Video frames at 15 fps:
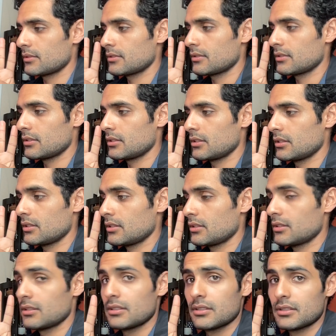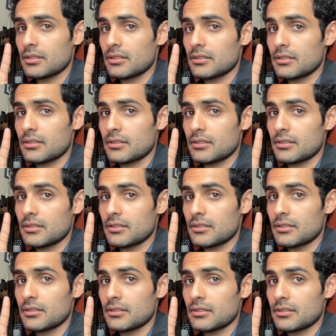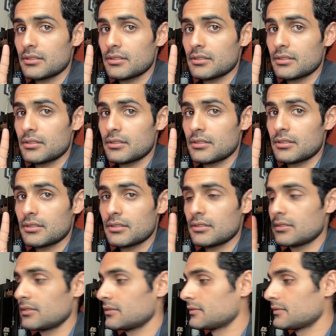[no speech]